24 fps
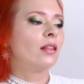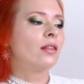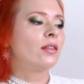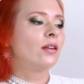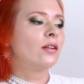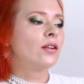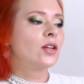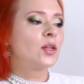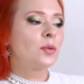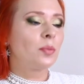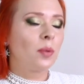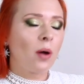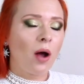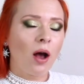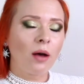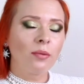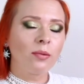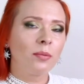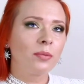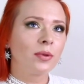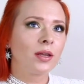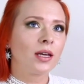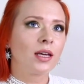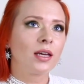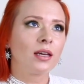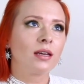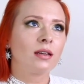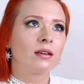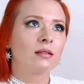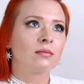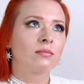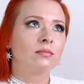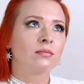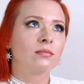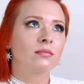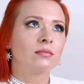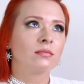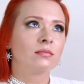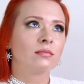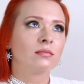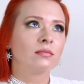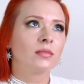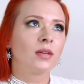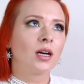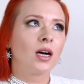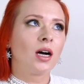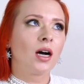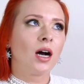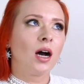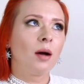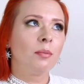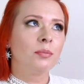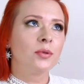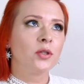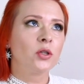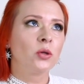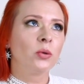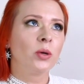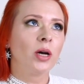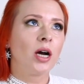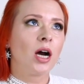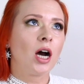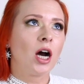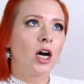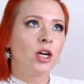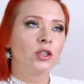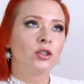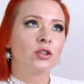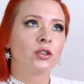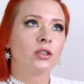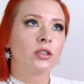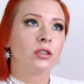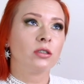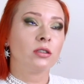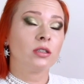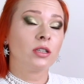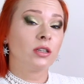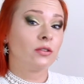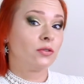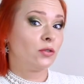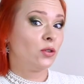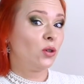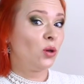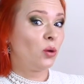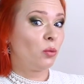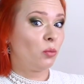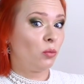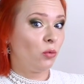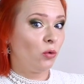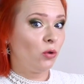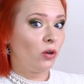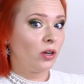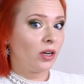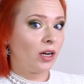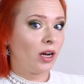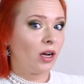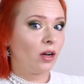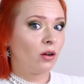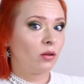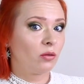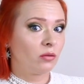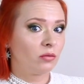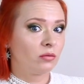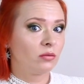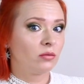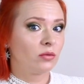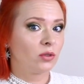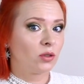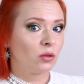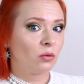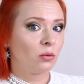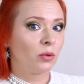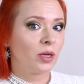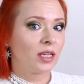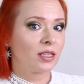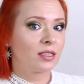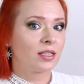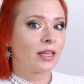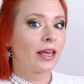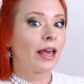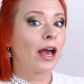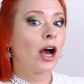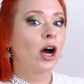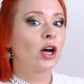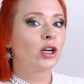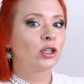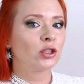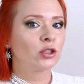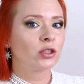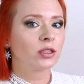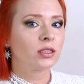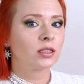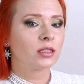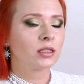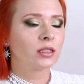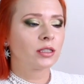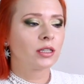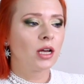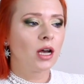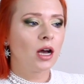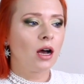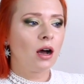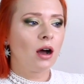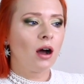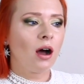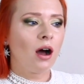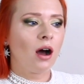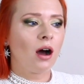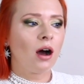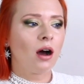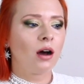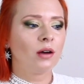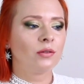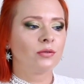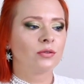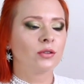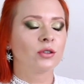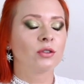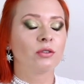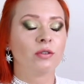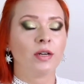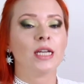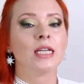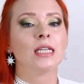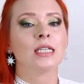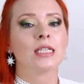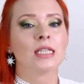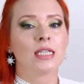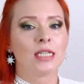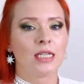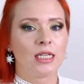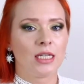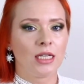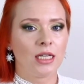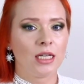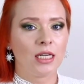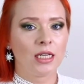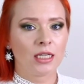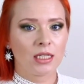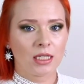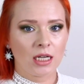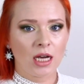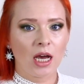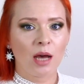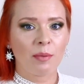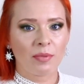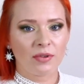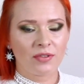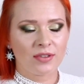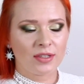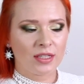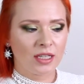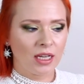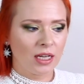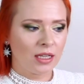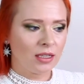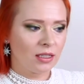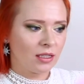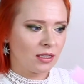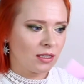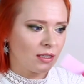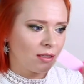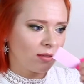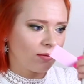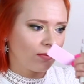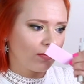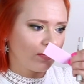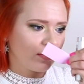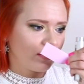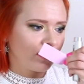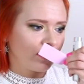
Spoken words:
There's probably up to 100, if not more now, so we can say hundreds, of green tea type of scents,